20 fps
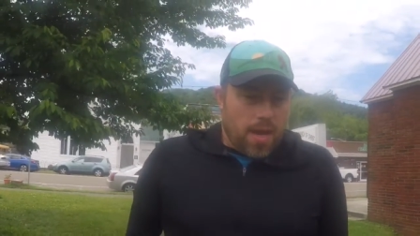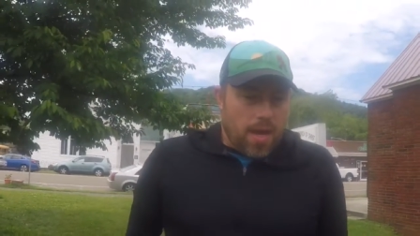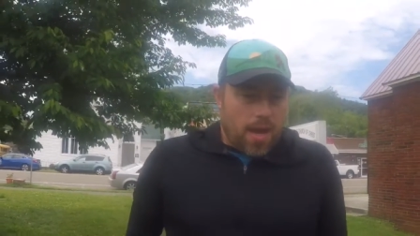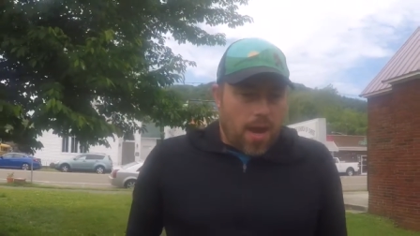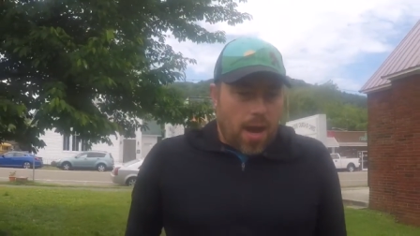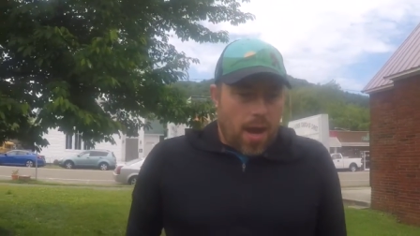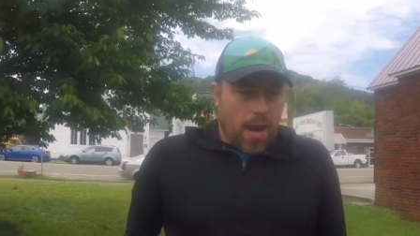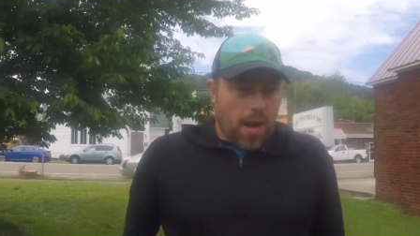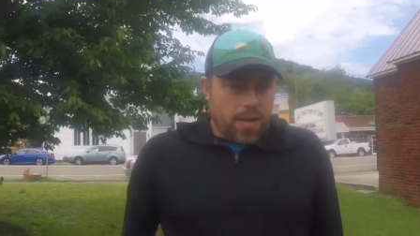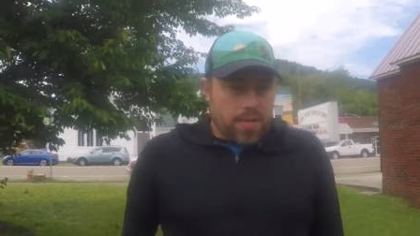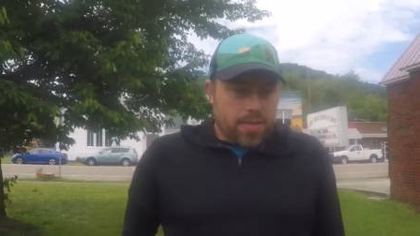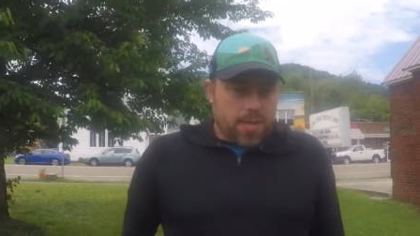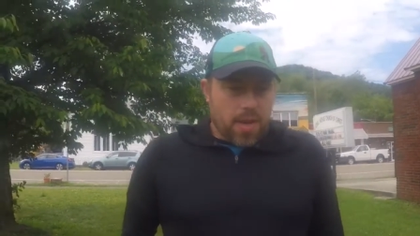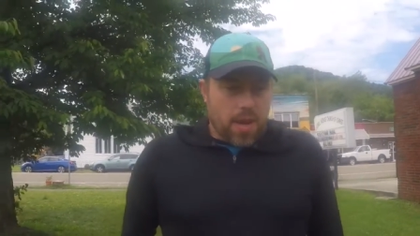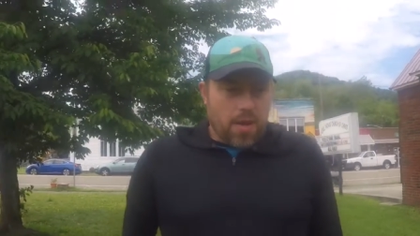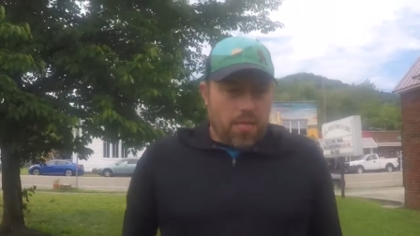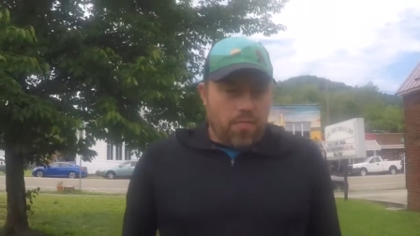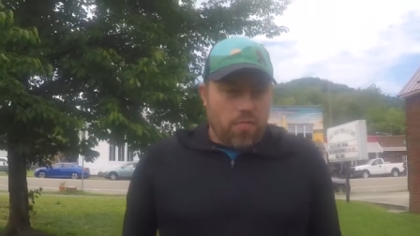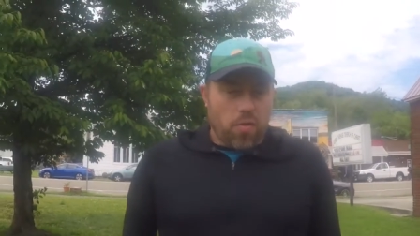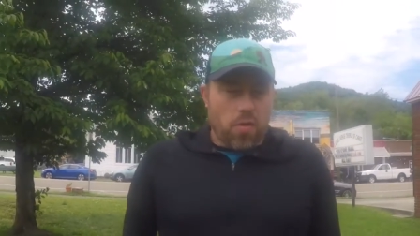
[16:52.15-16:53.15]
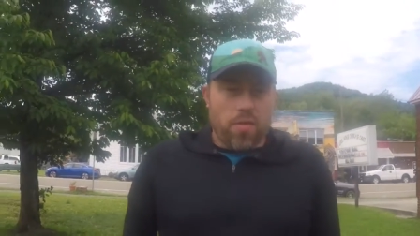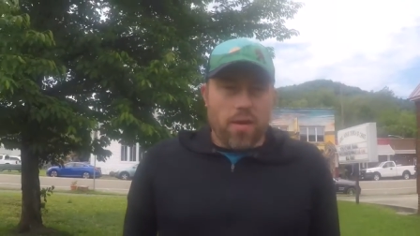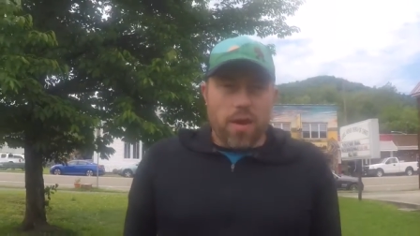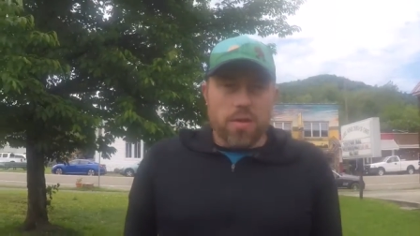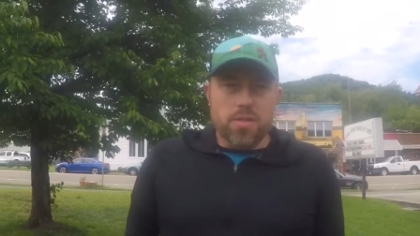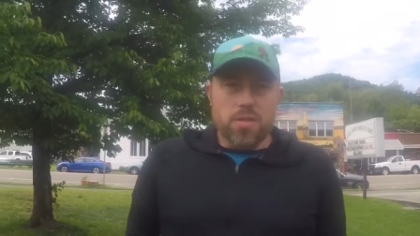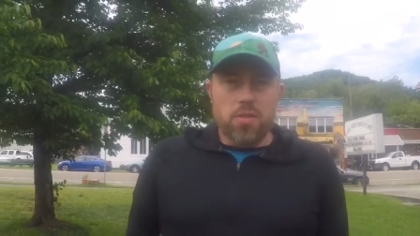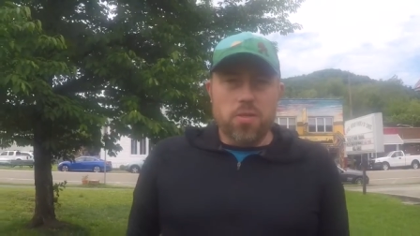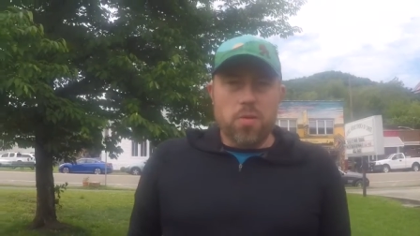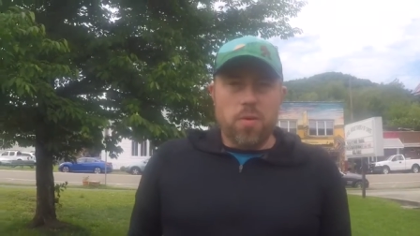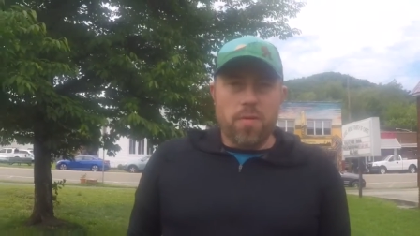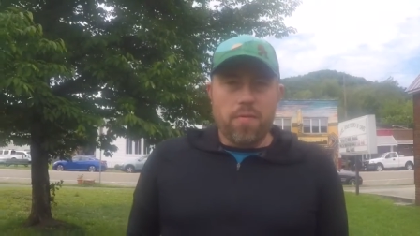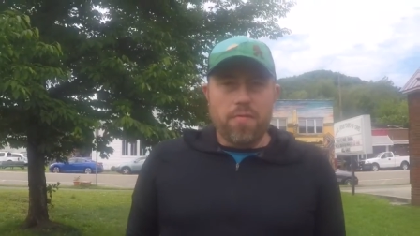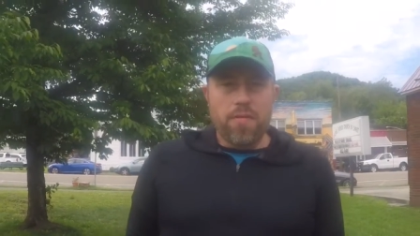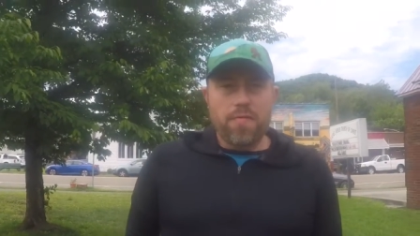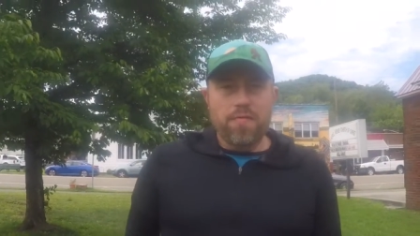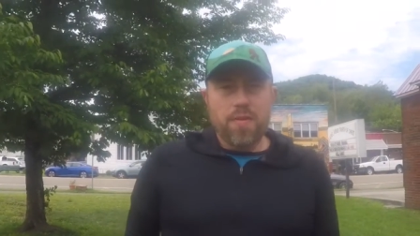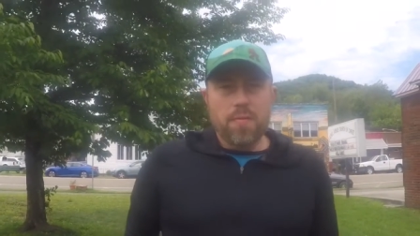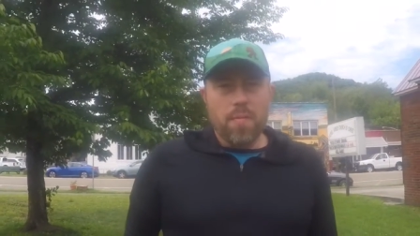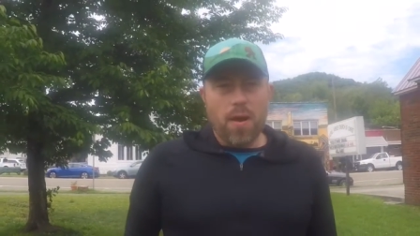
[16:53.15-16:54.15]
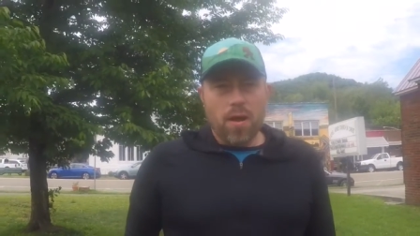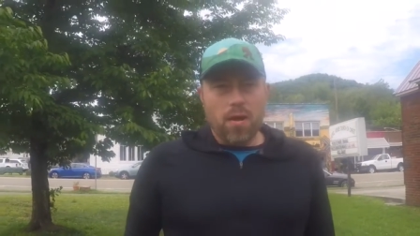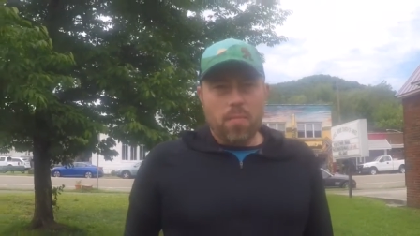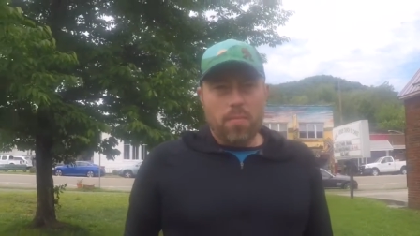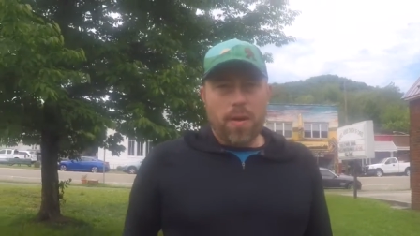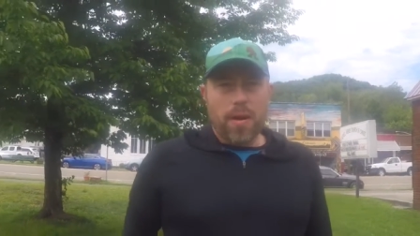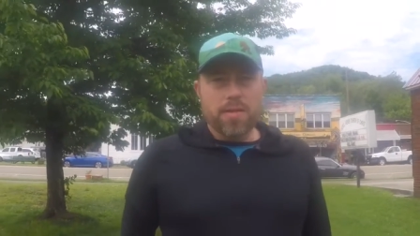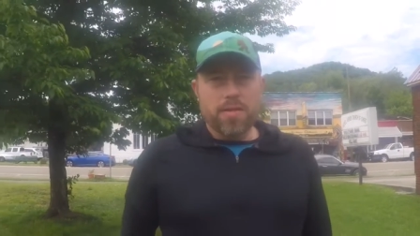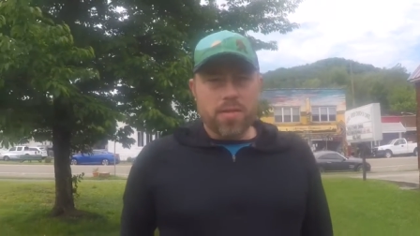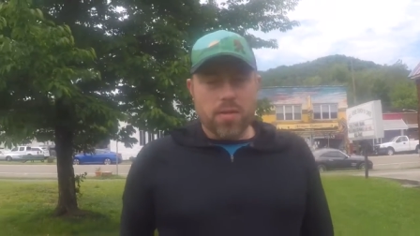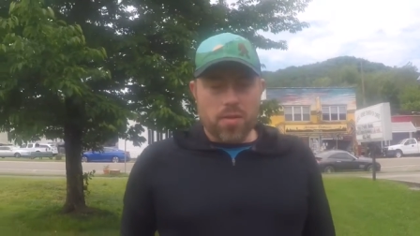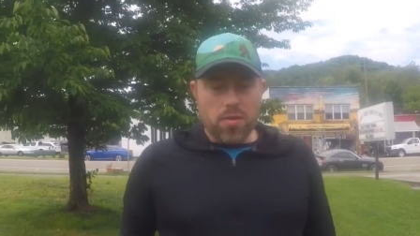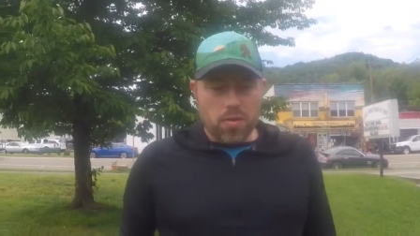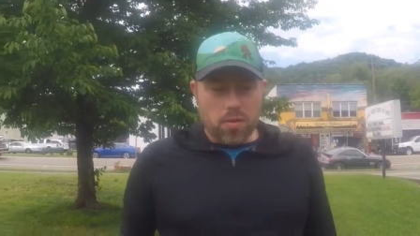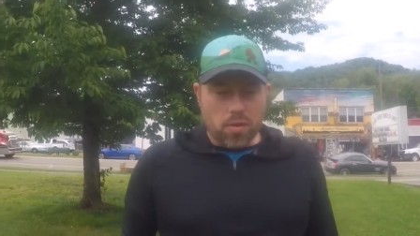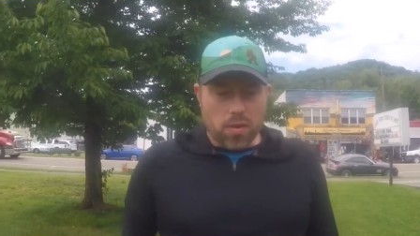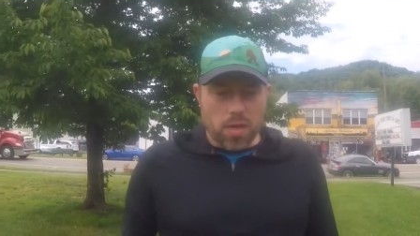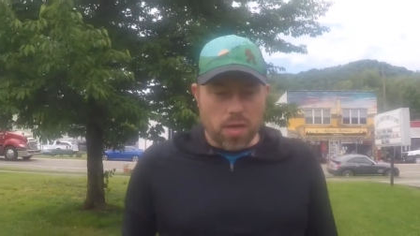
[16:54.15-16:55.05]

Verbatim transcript: It's a 4,250-mile bicycle